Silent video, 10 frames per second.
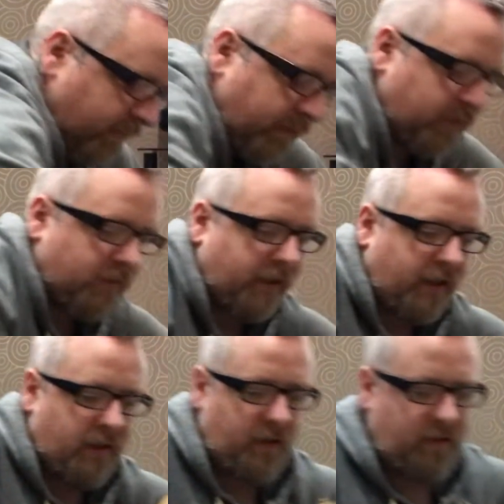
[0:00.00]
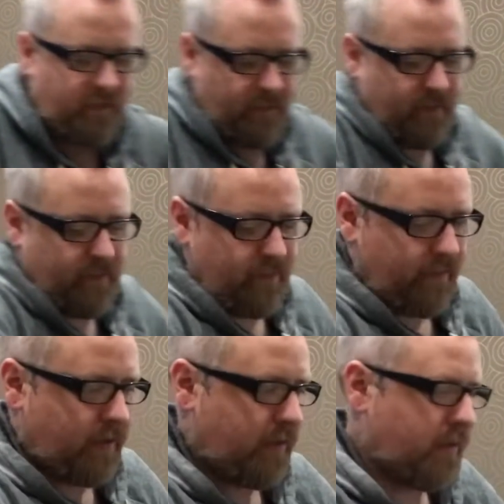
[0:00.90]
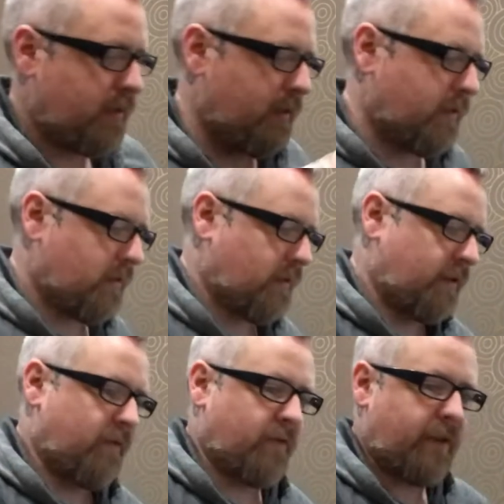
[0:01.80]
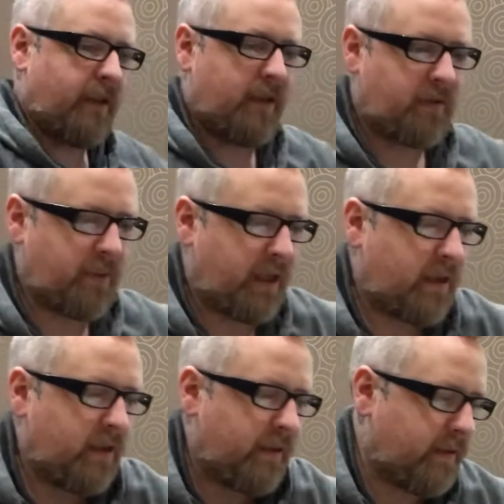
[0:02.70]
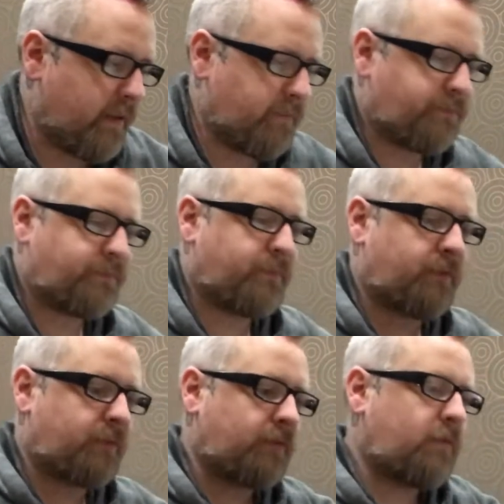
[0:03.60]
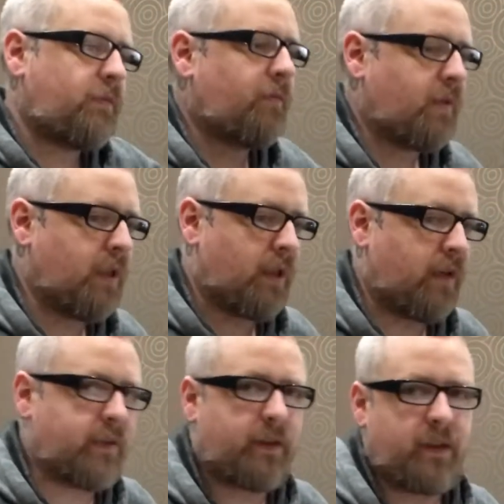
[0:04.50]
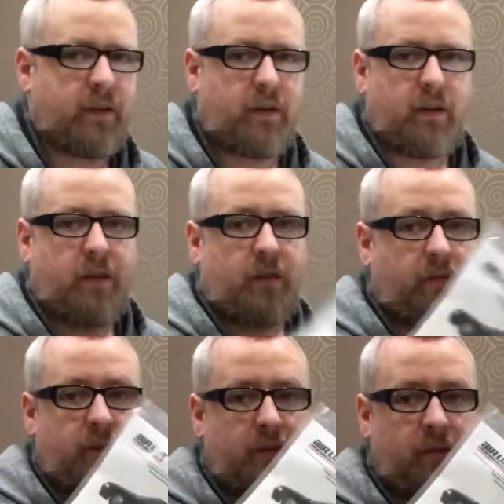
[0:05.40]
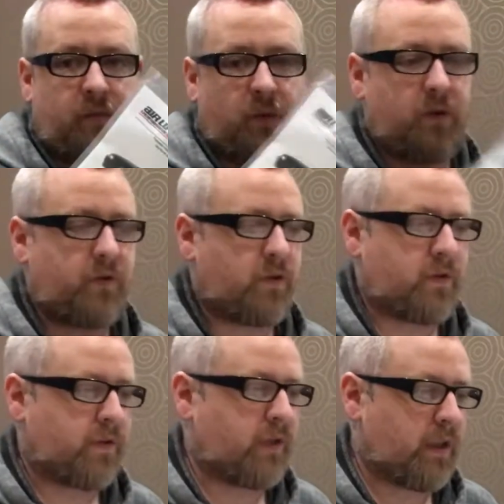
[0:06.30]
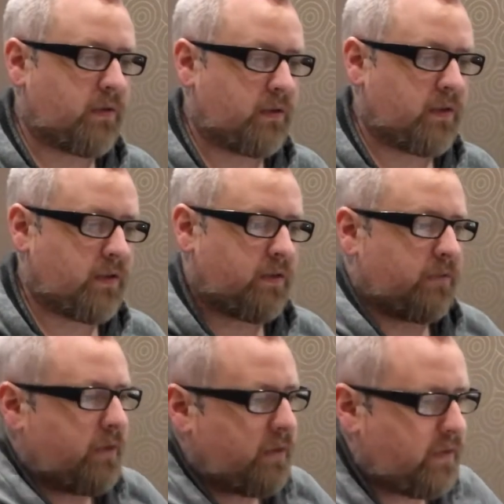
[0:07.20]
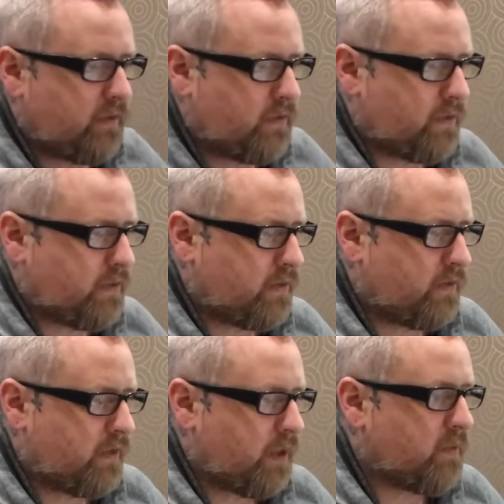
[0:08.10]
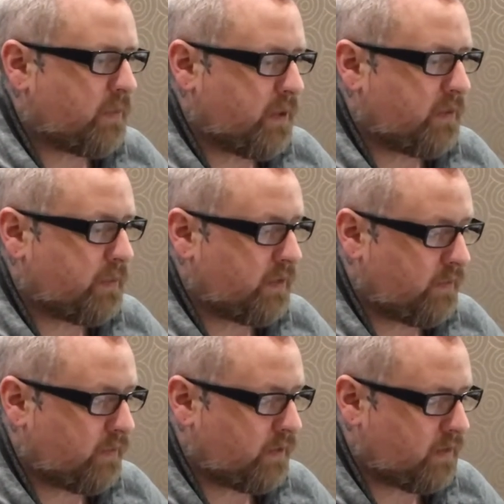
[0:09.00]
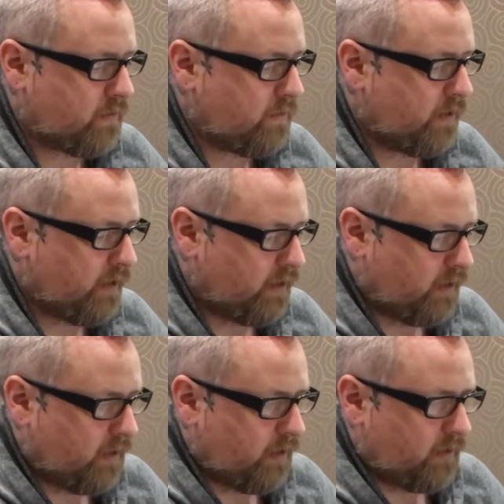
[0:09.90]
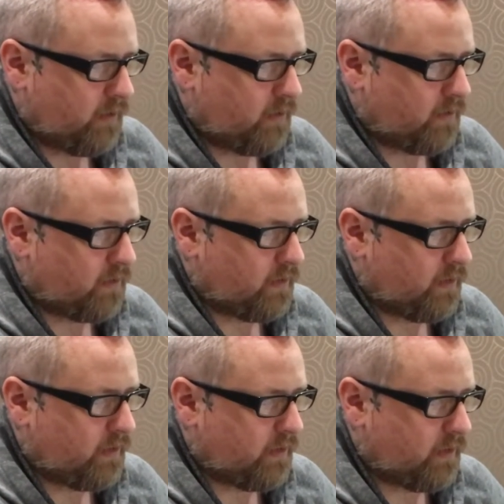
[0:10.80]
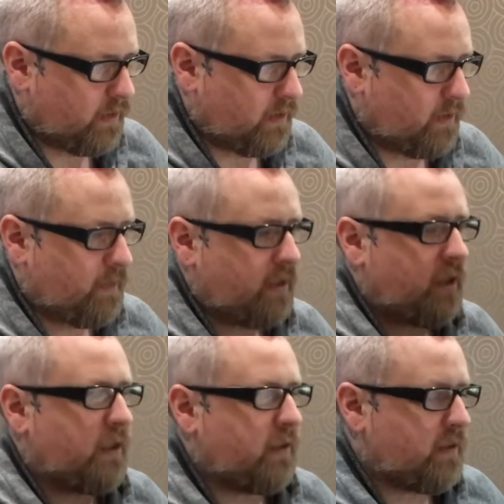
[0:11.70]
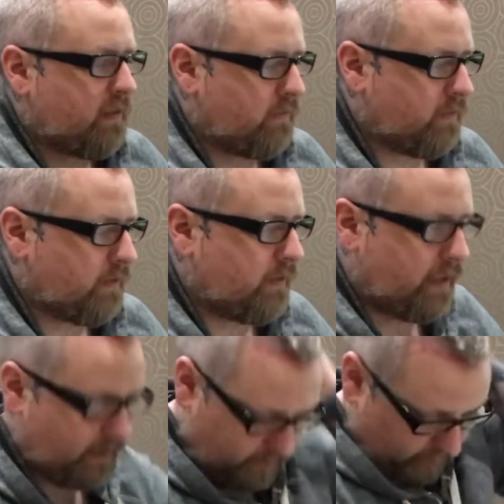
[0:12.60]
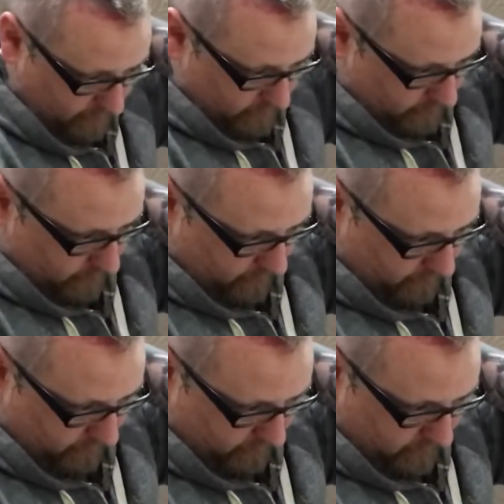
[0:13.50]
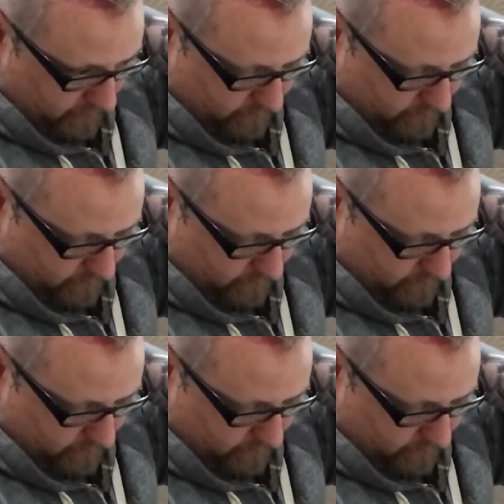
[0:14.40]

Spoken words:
the whole kit. Should at the very least pack it nicely. And obviously, rear, more instructions again. The rear instructions seem to be specific to the Accord, and again, I downloaded that off their